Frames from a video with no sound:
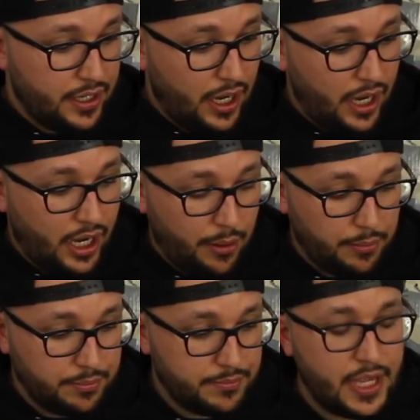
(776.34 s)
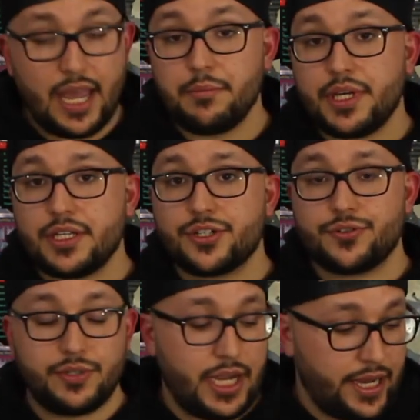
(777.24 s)
NBA
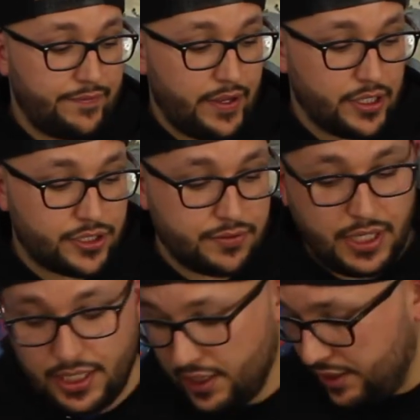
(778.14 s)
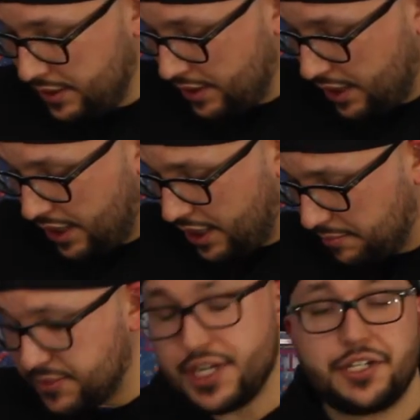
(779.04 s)
Street, NFL Street,
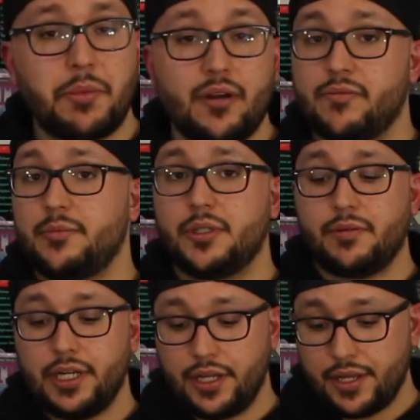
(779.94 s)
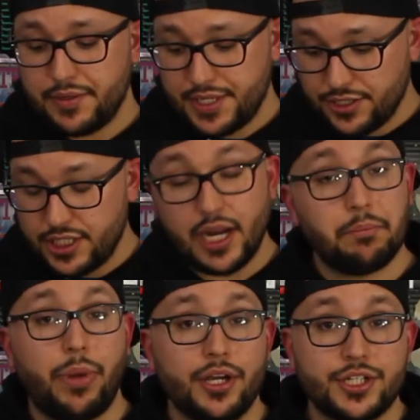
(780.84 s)
Digimon Rumble Arena. There was actually a
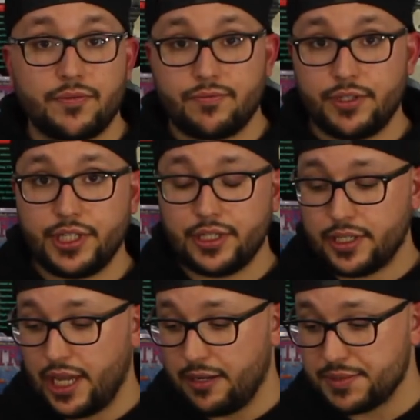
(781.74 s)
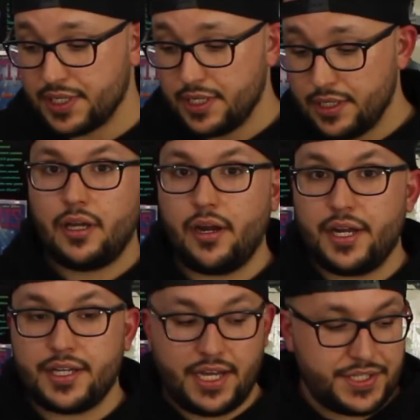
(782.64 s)
bunch of really good games.
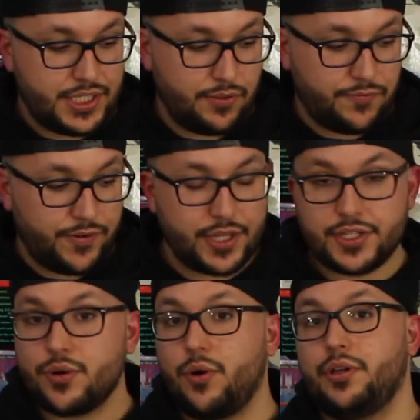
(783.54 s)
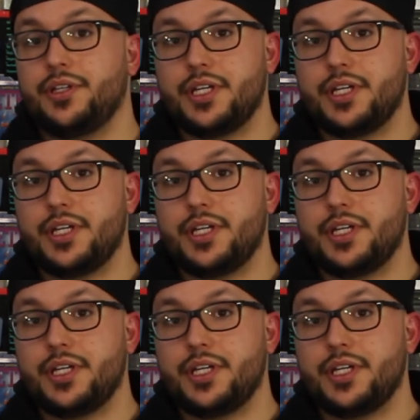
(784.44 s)
Alright guys, so for the total in